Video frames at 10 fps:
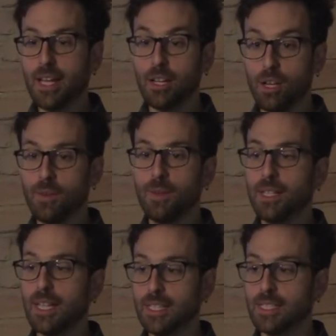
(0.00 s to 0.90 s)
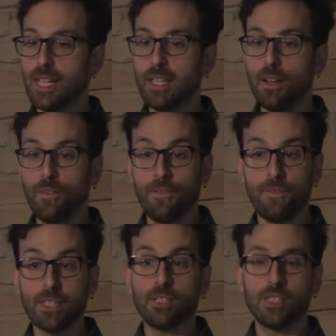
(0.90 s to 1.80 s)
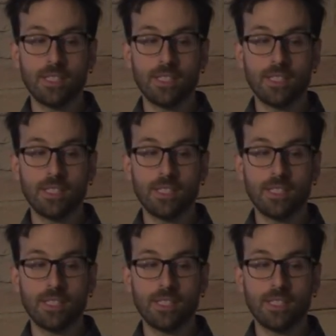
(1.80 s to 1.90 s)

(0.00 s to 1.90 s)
a global data set of infection